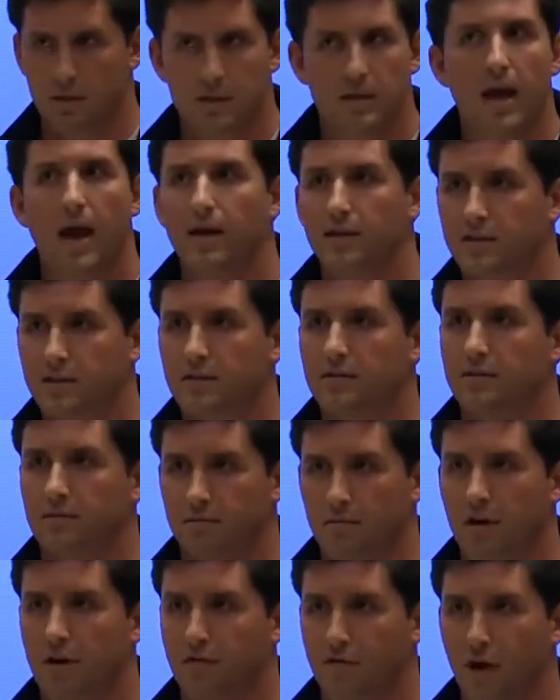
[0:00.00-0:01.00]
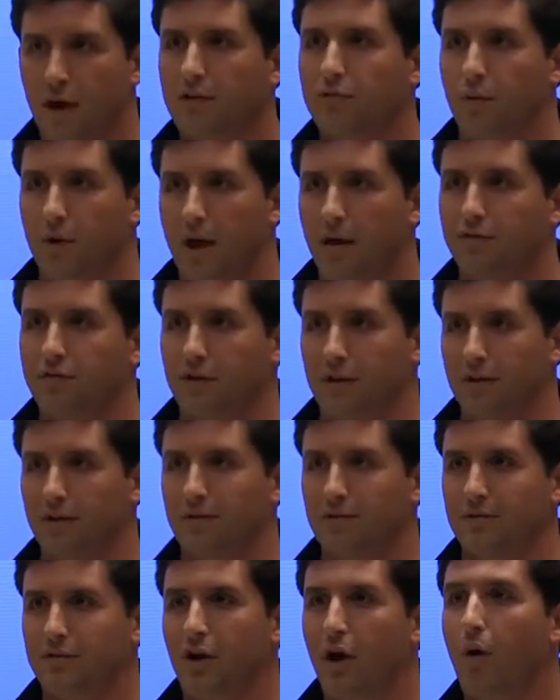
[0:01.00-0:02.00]
yes, in effect, we have
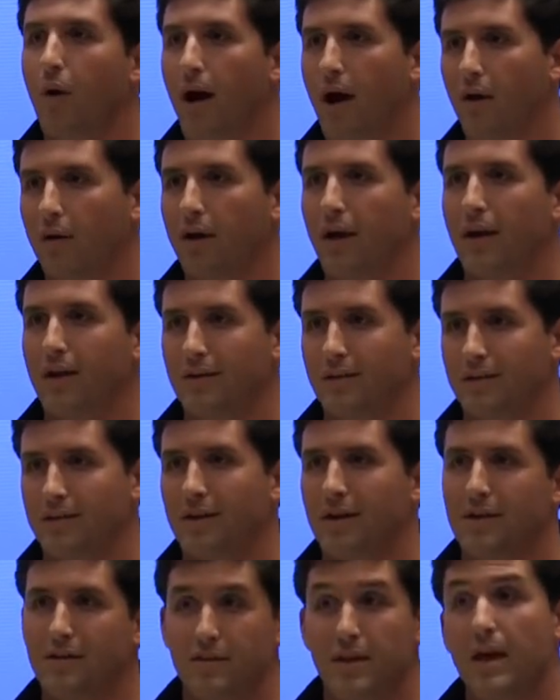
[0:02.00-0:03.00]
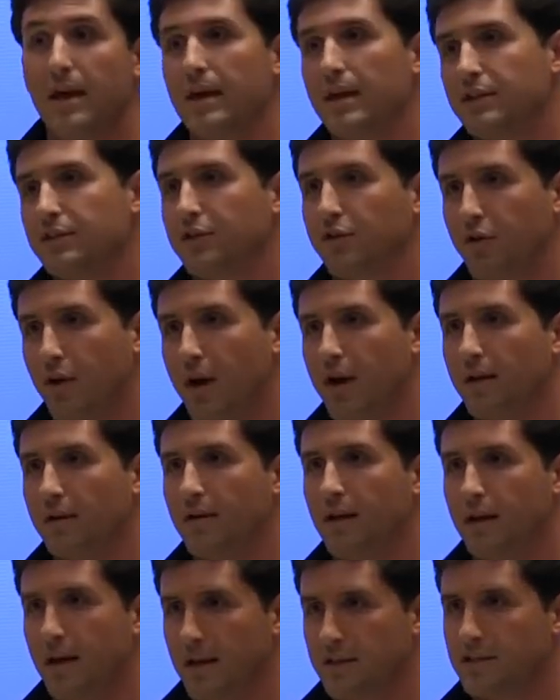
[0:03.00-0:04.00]
to go out and they
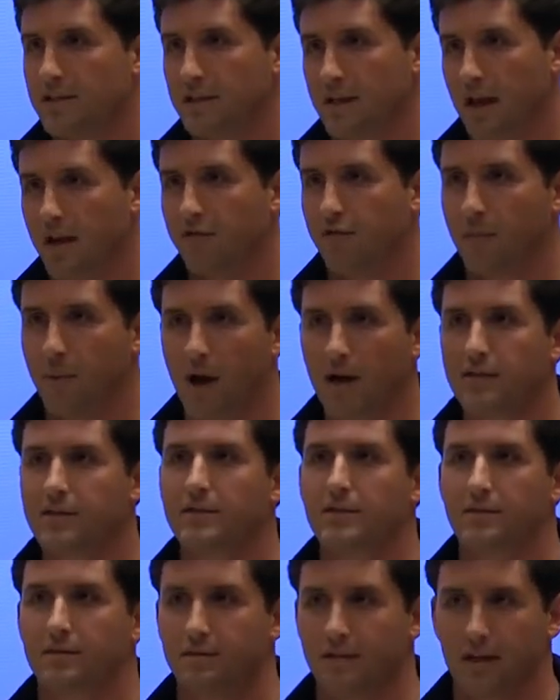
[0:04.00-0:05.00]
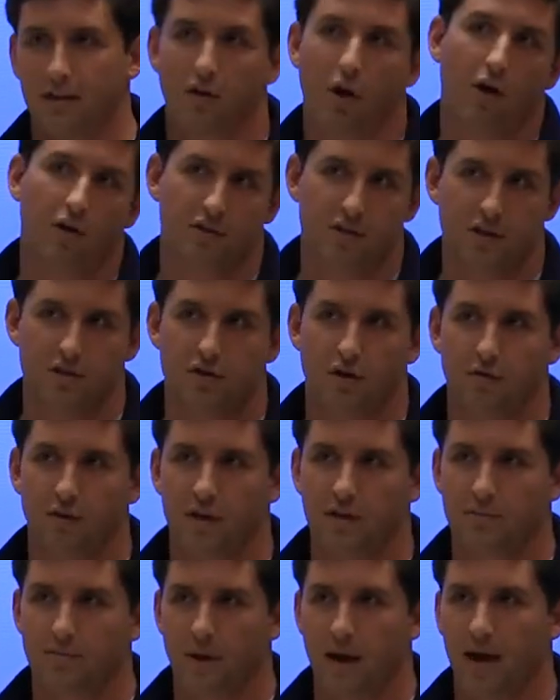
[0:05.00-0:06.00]
integrate an SDK from us that calls the
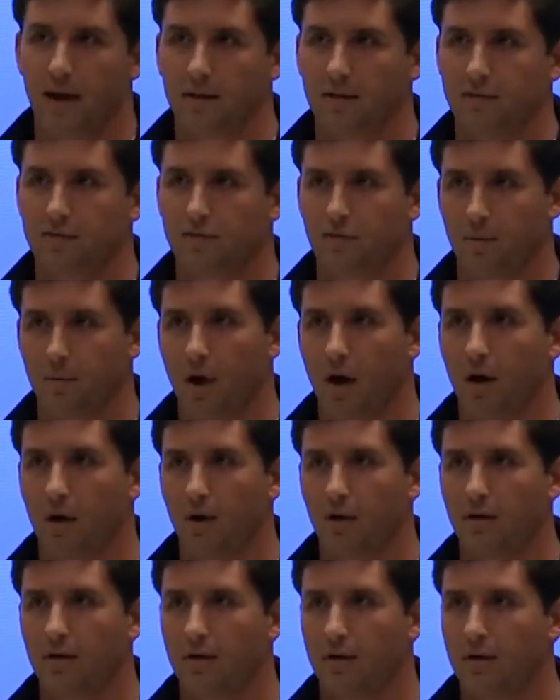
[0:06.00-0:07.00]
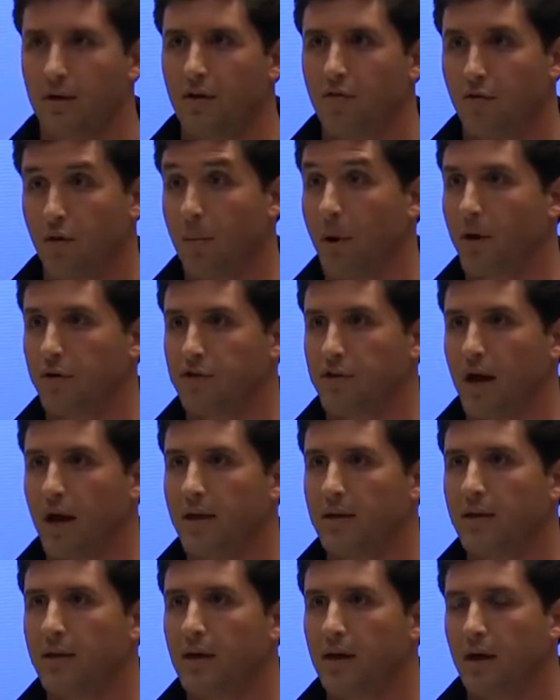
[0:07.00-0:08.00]
surveys back from our, from our
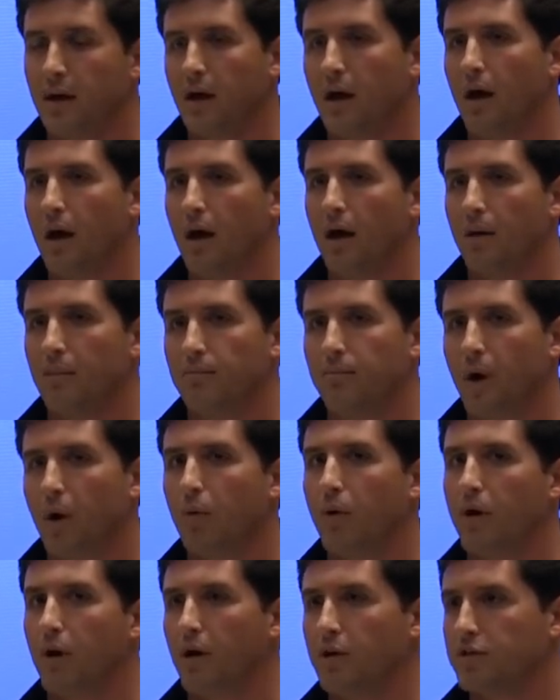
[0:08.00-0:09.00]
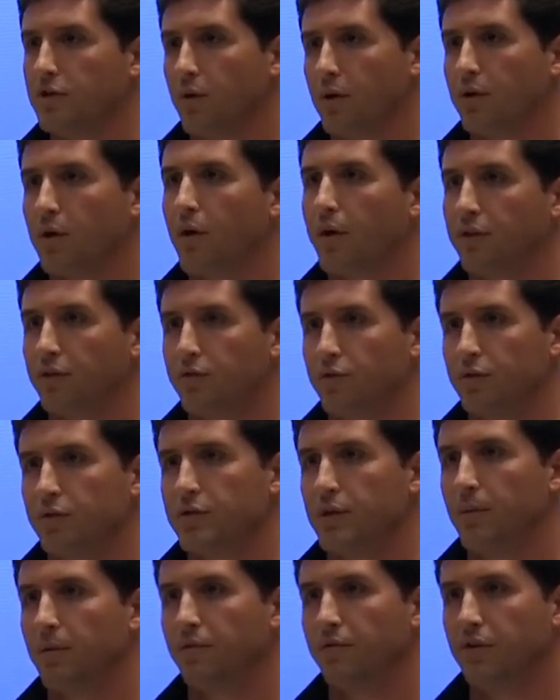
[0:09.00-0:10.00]
side. Um, but we also are going through
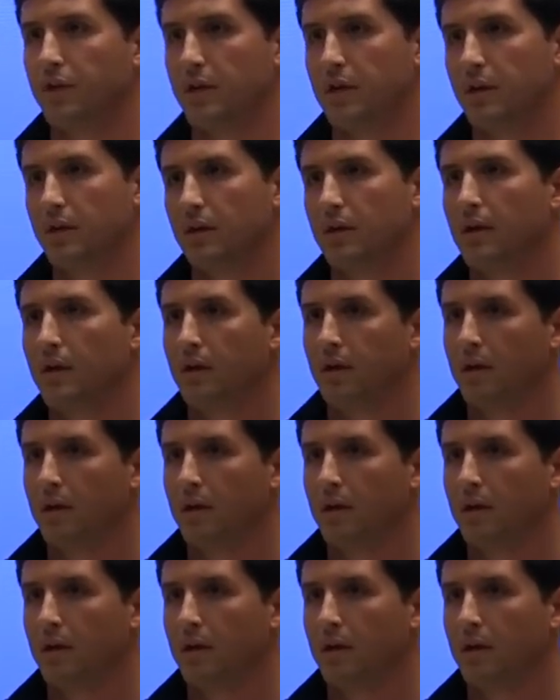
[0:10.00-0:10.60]
some of the,